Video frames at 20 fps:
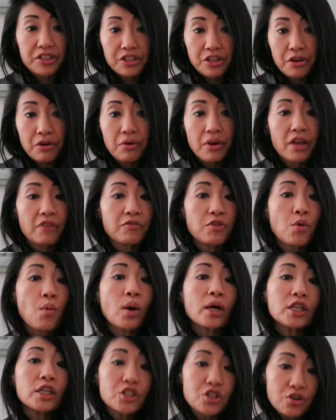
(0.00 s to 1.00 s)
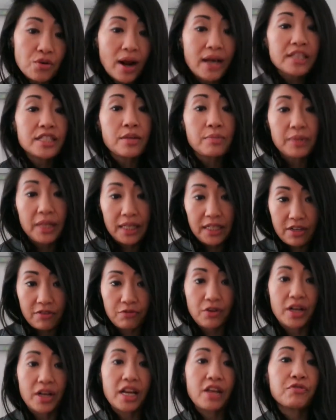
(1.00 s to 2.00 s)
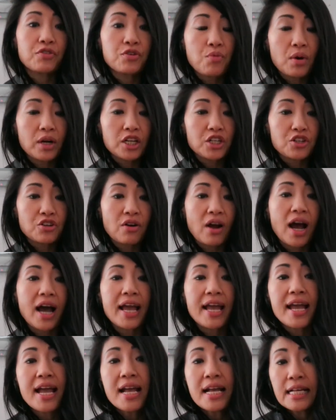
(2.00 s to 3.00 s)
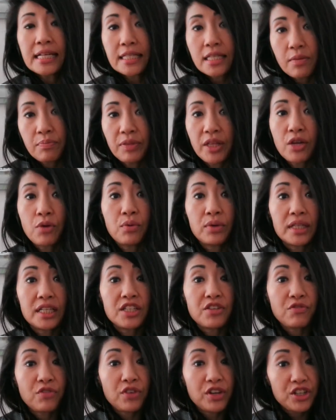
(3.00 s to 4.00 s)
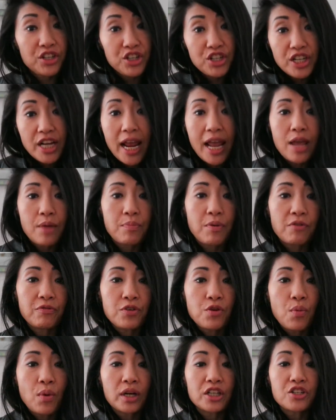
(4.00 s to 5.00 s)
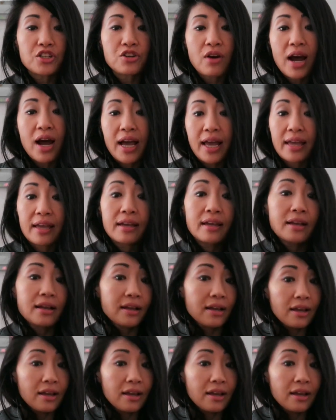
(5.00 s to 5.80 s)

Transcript: So if you want to try something different, if you want to try something with a different shape, if you want to try